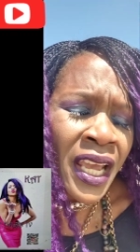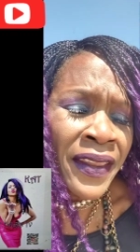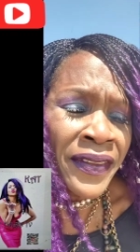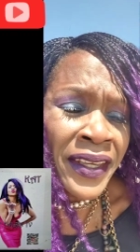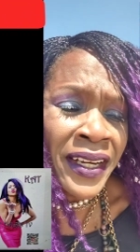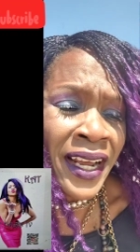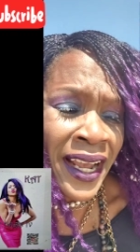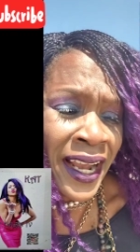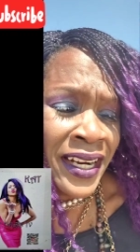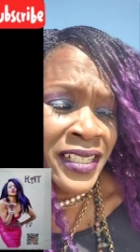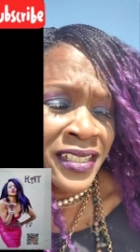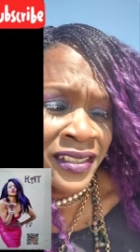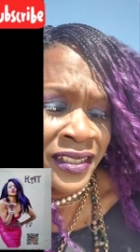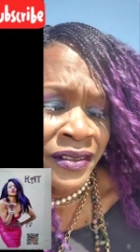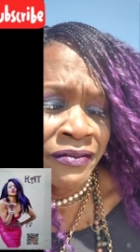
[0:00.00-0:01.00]
and then I
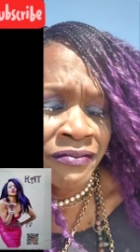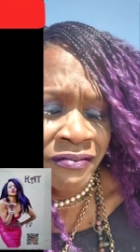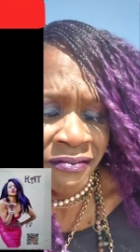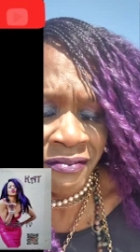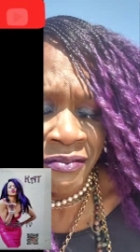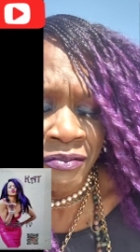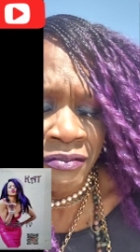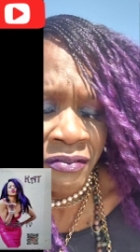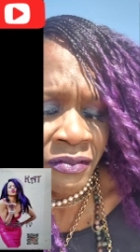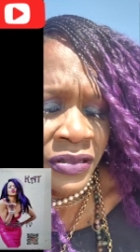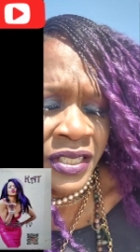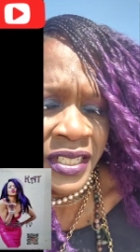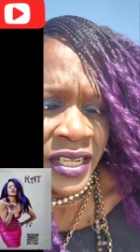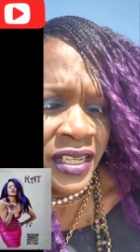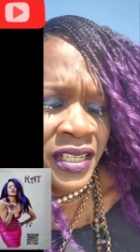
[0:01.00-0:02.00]
actually
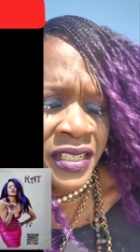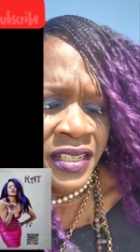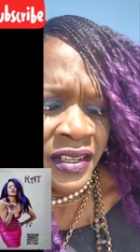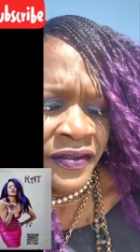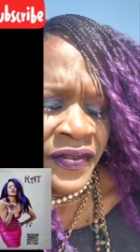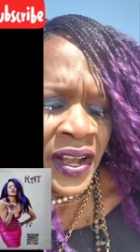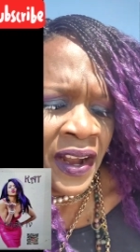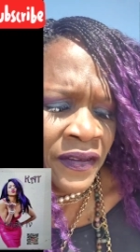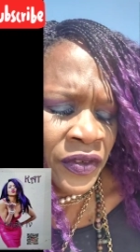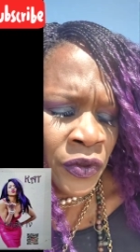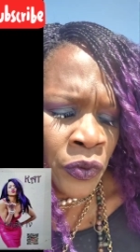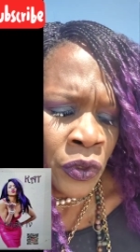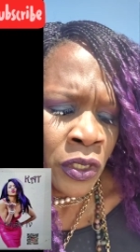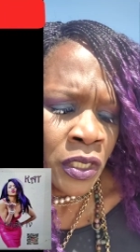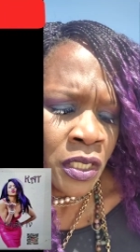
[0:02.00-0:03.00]
studied stuff
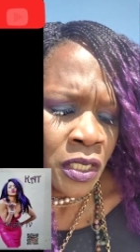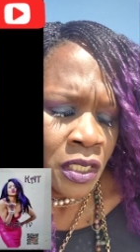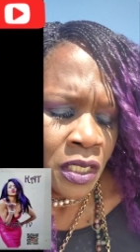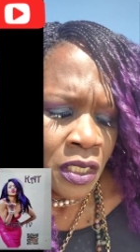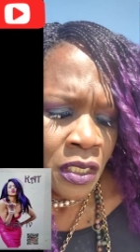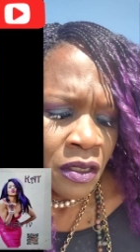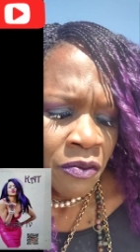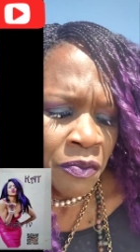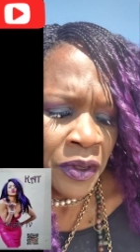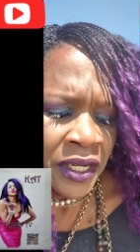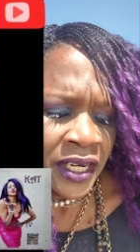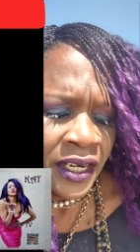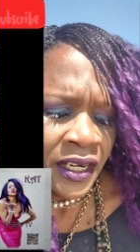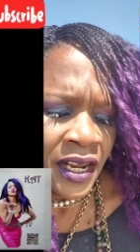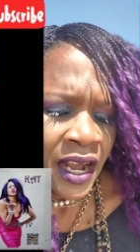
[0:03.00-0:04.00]
afterwards.
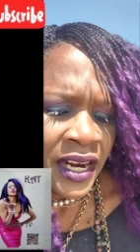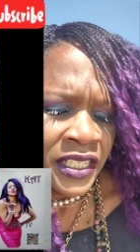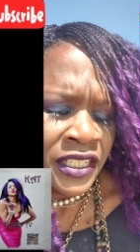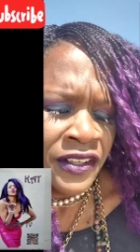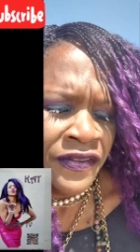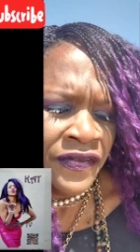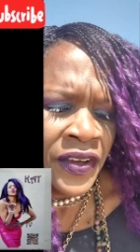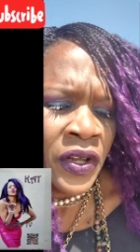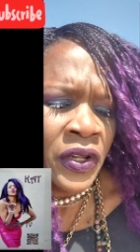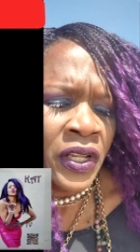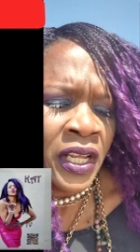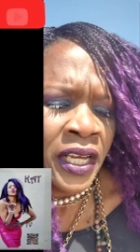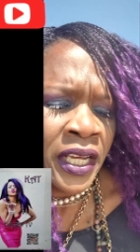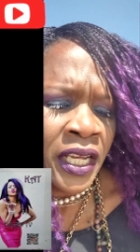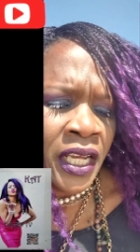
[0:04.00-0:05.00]
But I just
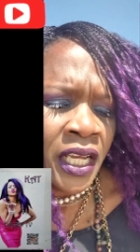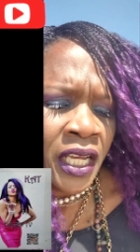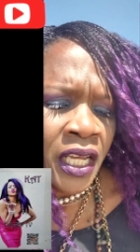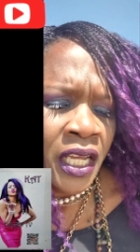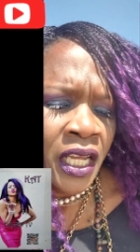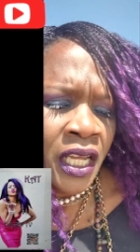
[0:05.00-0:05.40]
felt like,